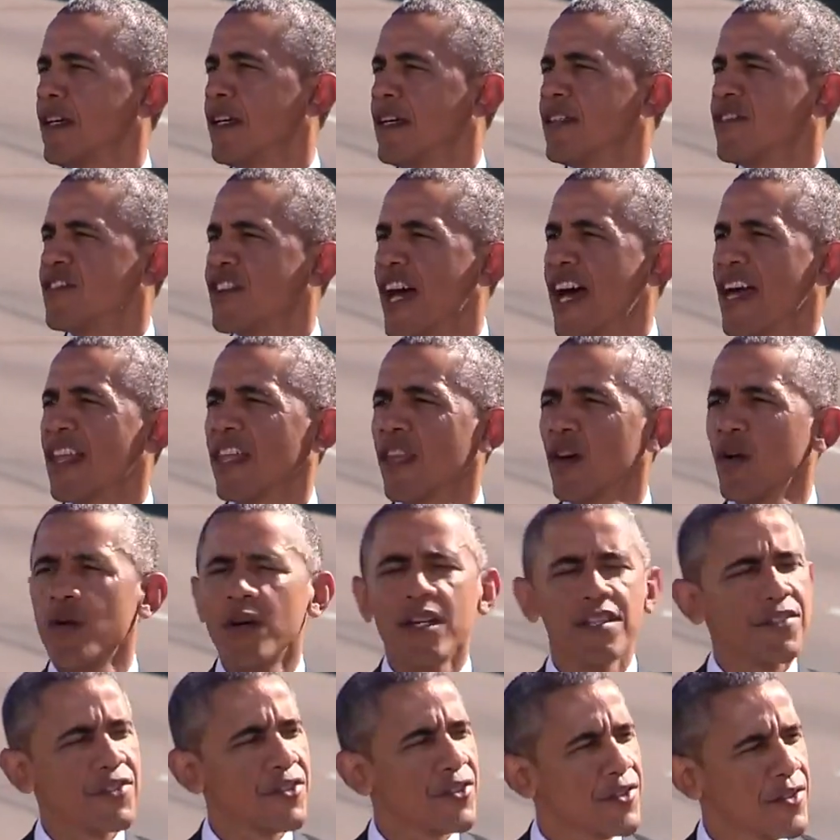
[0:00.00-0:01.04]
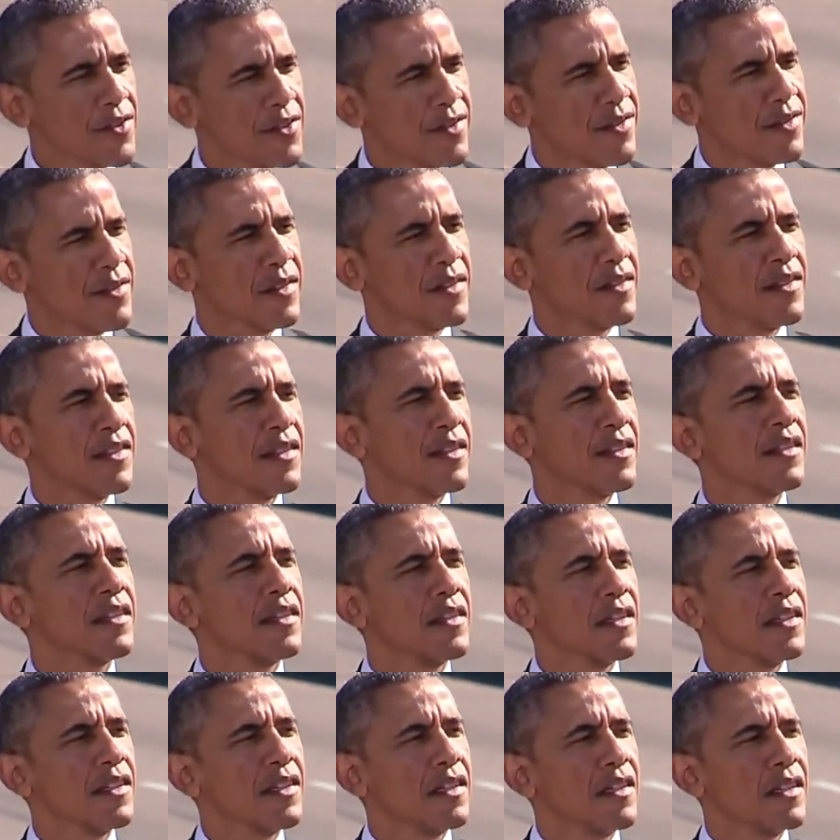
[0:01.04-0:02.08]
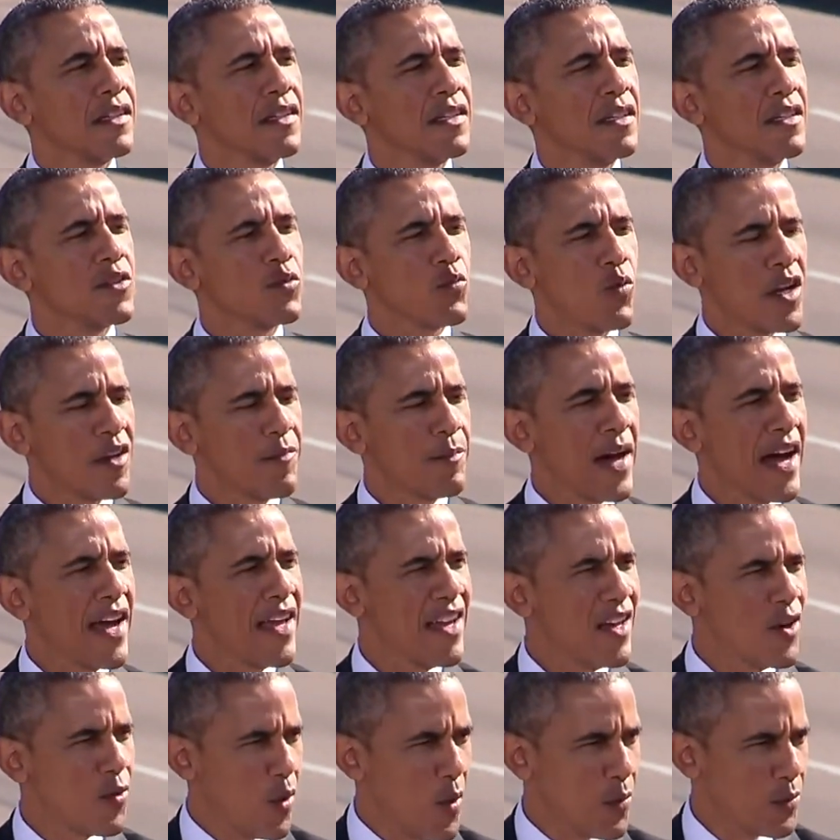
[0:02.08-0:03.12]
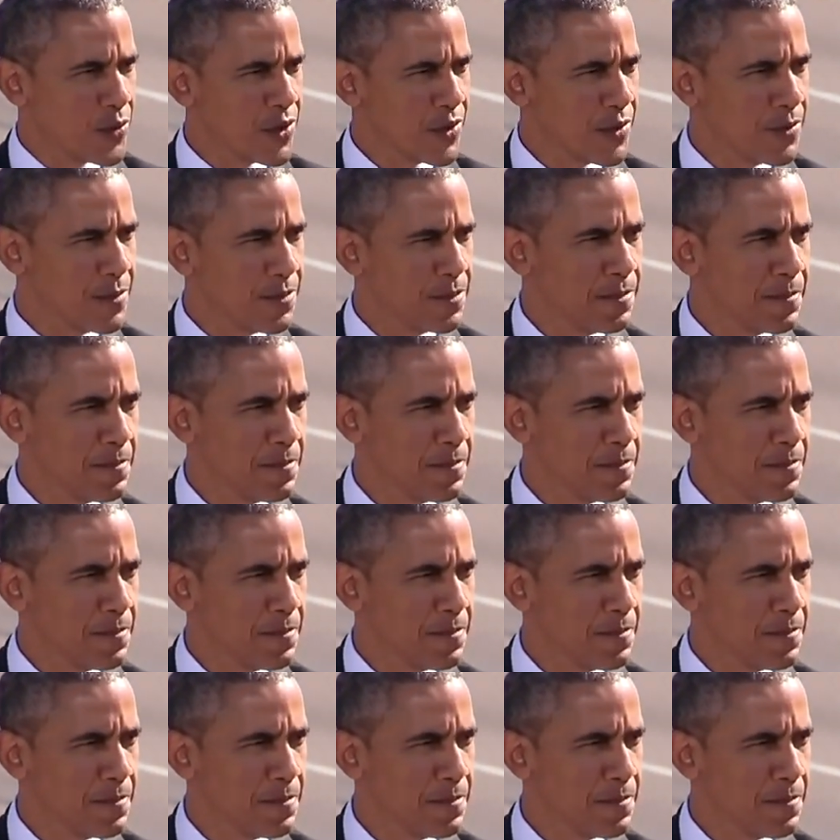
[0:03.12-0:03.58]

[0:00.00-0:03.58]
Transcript: And John Lewis is one of my heroes.